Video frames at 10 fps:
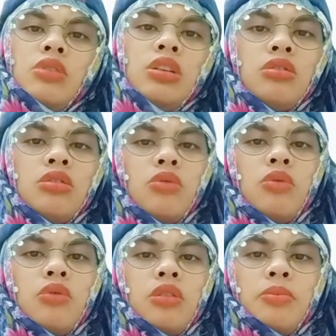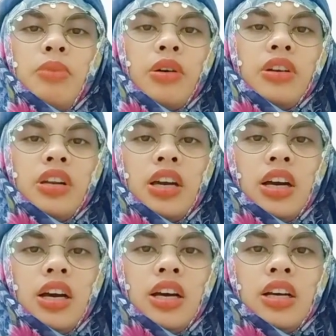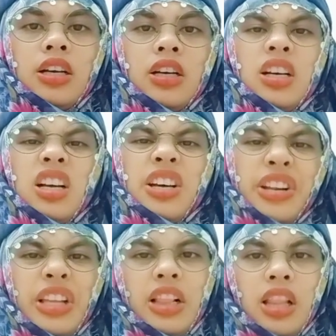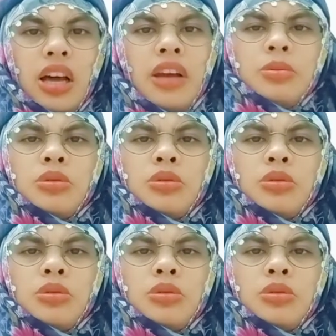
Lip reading: we don't know about the real life.